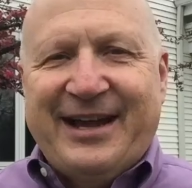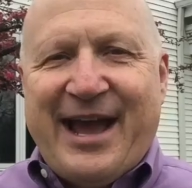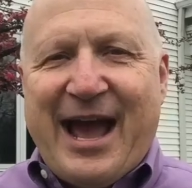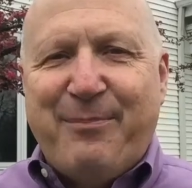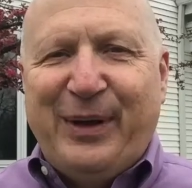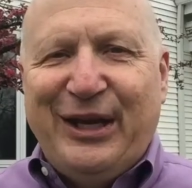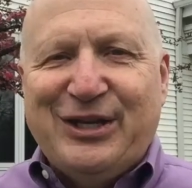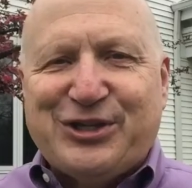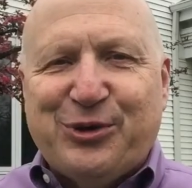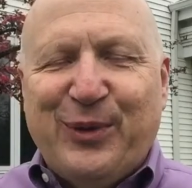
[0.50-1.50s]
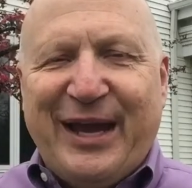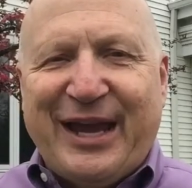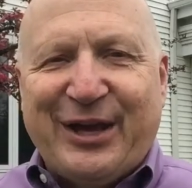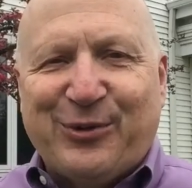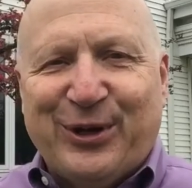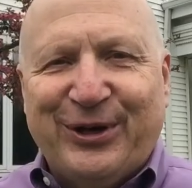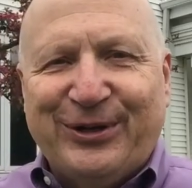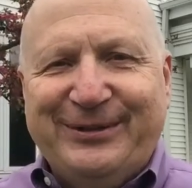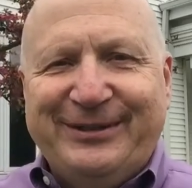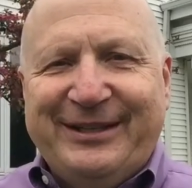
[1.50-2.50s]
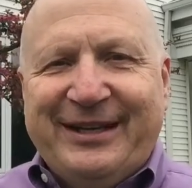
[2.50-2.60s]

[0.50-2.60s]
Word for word: Happy Easter weekend, world.